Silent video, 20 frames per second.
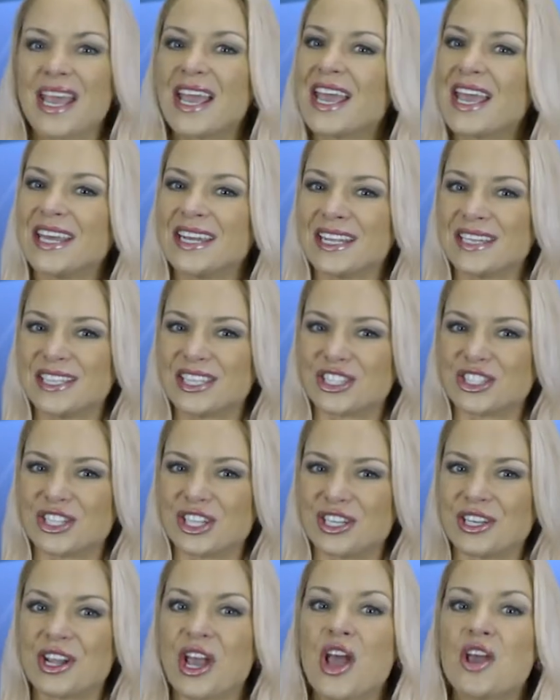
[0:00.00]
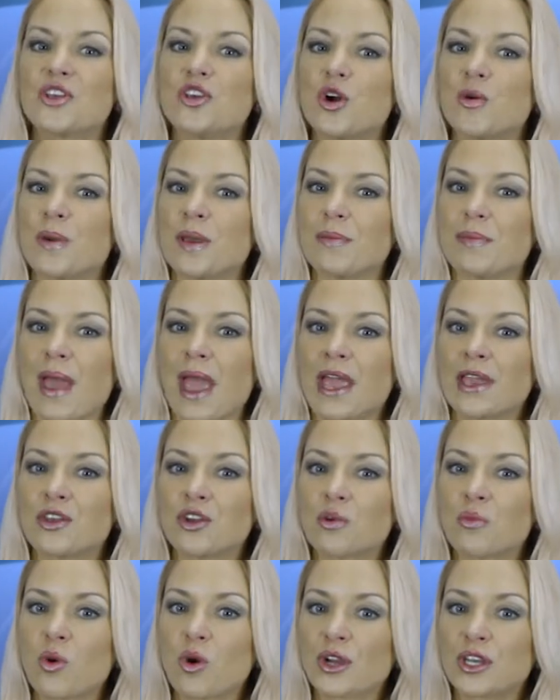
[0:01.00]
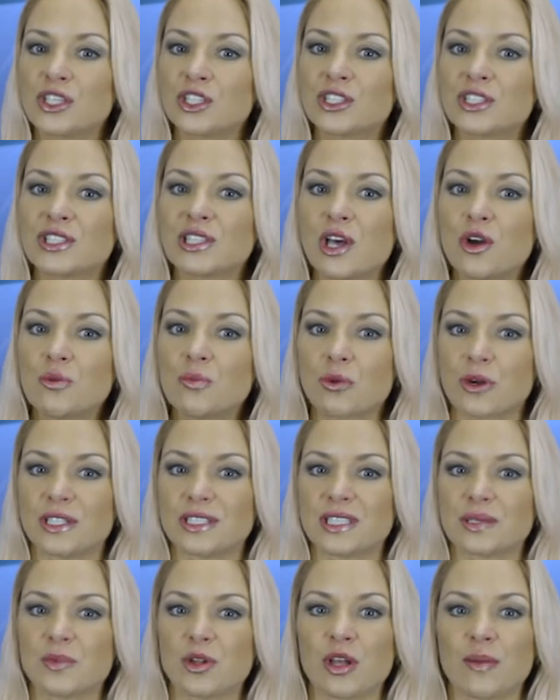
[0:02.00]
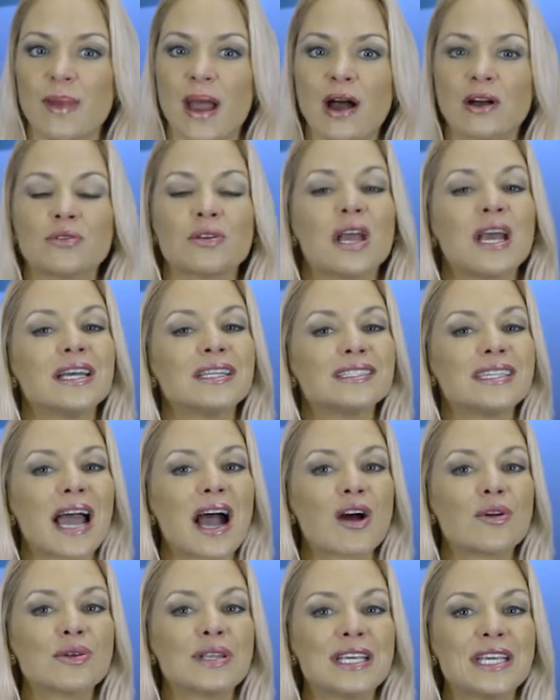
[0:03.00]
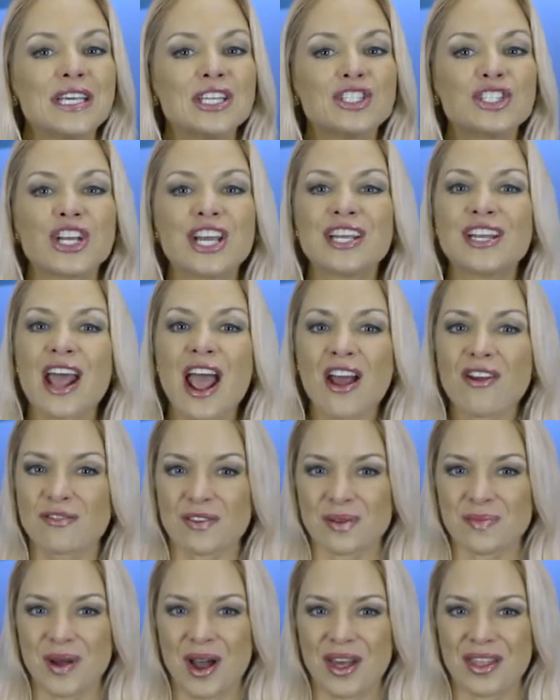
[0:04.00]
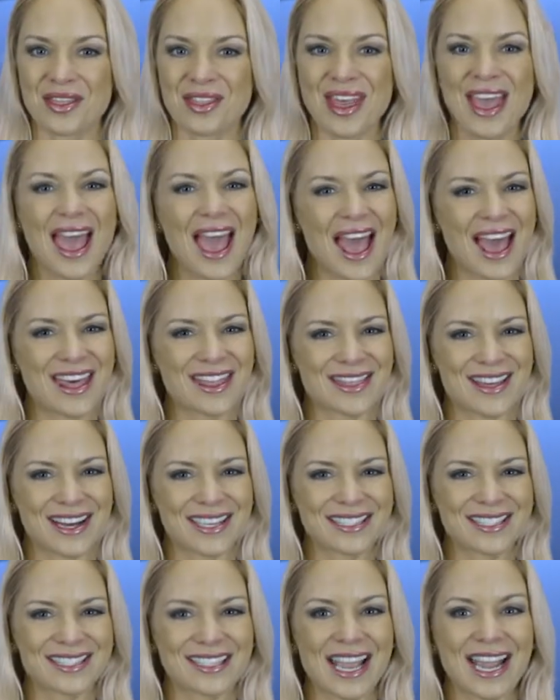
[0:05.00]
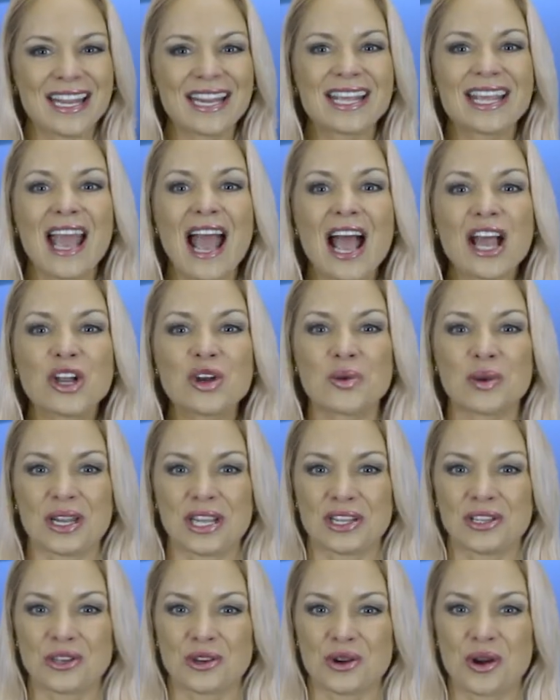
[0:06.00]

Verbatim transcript: In addition, you'll be paying your mortgage's loan principal amount down each and every month and thus gaining equity in your